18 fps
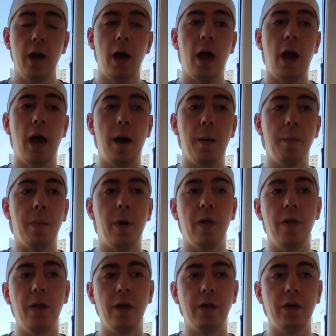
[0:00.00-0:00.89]

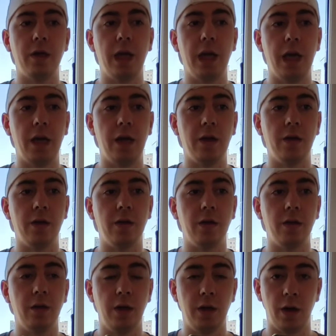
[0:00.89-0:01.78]
but this
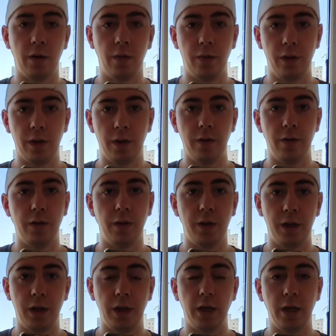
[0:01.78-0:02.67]
is,
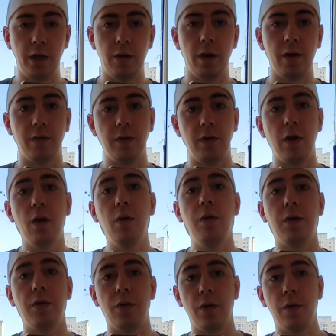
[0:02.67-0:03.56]
the thing that you have to go
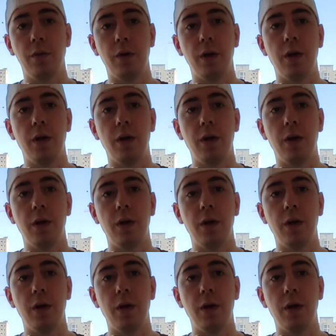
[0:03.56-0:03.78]
through